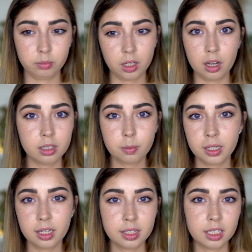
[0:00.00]

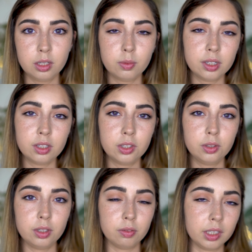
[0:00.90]
cosplays that you want to
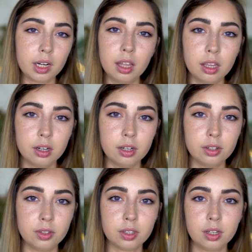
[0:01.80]
do, different
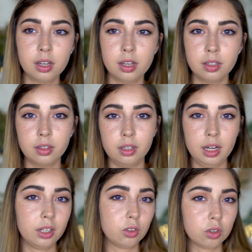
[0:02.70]
colors, the
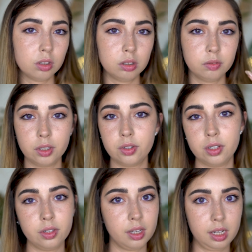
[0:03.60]
natural
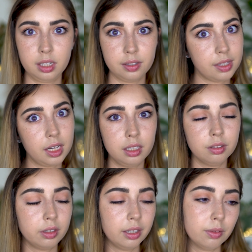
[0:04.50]
versus like insane
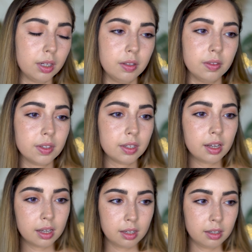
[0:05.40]
looking ones.
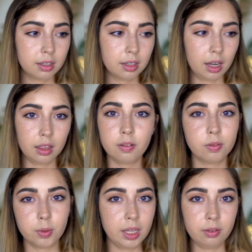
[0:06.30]
I love
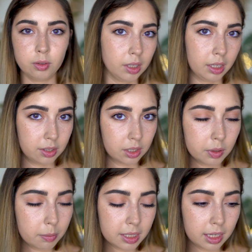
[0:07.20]
the way they've organized their
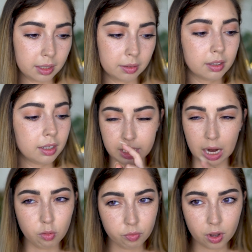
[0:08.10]
website.
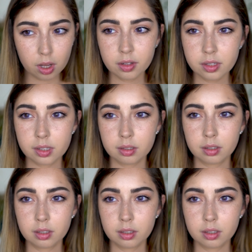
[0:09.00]
Downfalls,